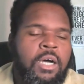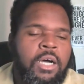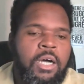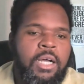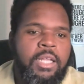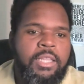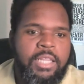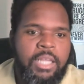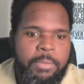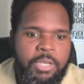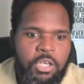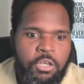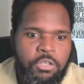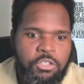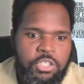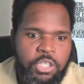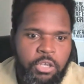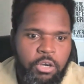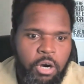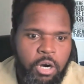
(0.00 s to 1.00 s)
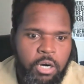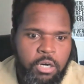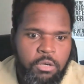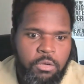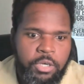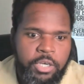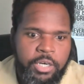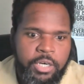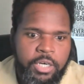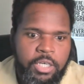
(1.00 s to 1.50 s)
Let me go to the article
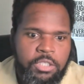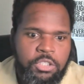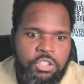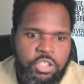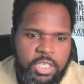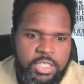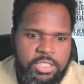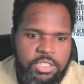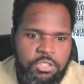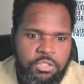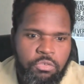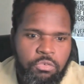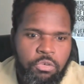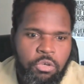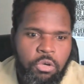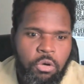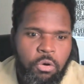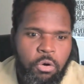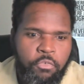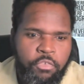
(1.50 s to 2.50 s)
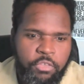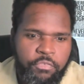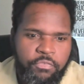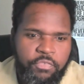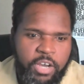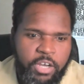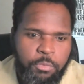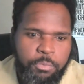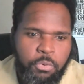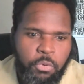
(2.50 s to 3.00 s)
here just to go over the
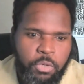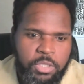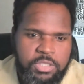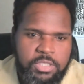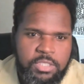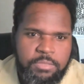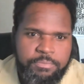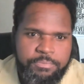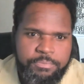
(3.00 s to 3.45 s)
finer points.